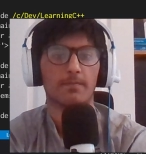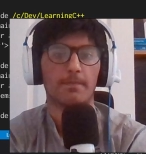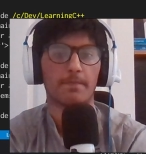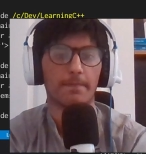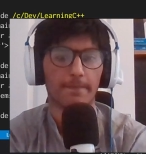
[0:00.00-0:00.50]

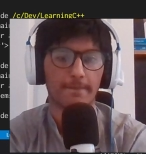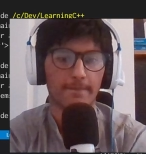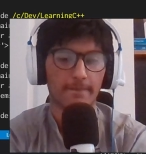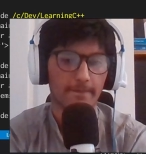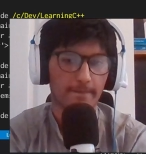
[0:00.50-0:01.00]

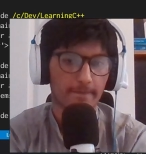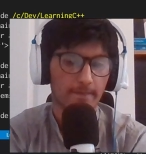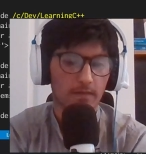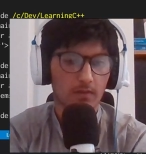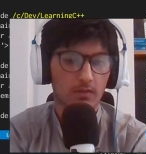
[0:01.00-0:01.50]

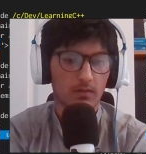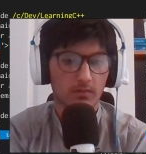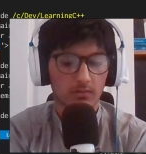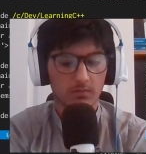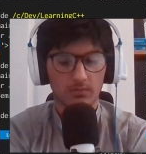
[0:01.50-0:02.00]

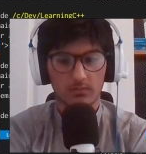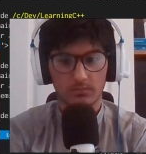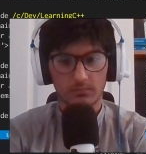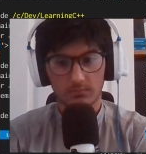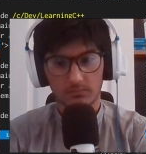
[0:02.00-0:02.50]

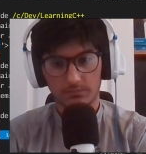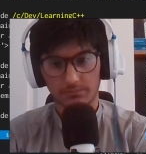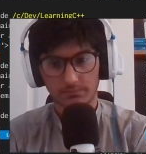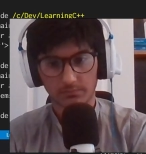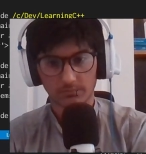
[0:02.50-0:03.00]

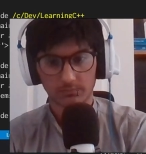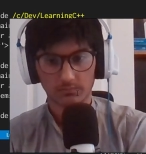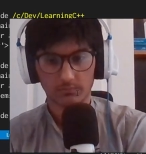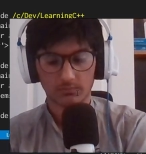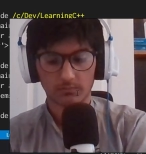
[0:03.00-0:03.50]

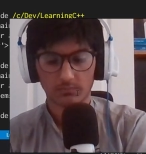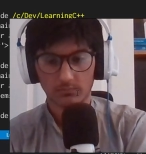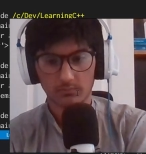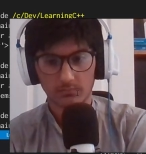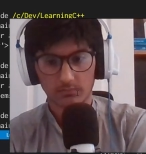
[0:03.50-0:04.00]

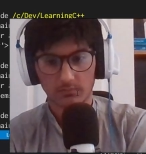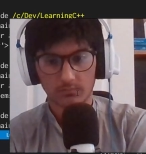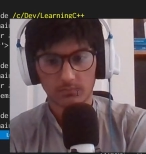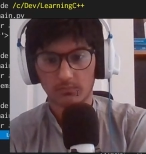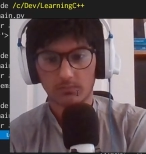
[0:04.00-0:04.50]

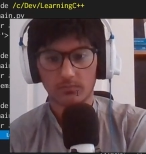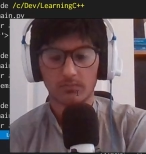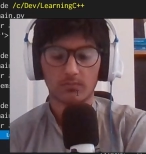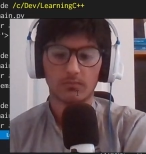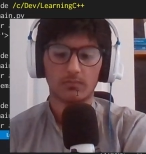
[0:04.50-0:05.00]

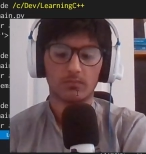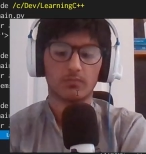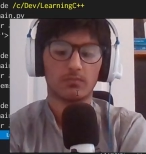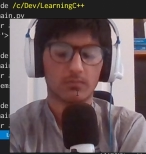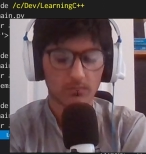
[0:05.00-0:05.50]

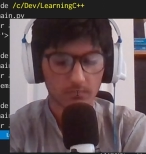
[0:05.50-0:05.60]
Nothing is said.